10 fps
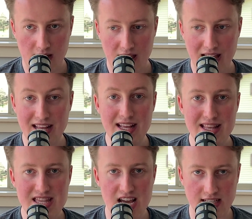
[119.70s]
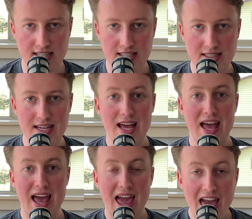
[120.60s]
and it doesn't
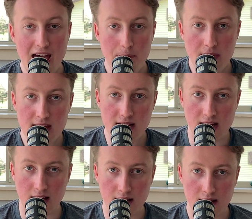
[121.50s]
happen.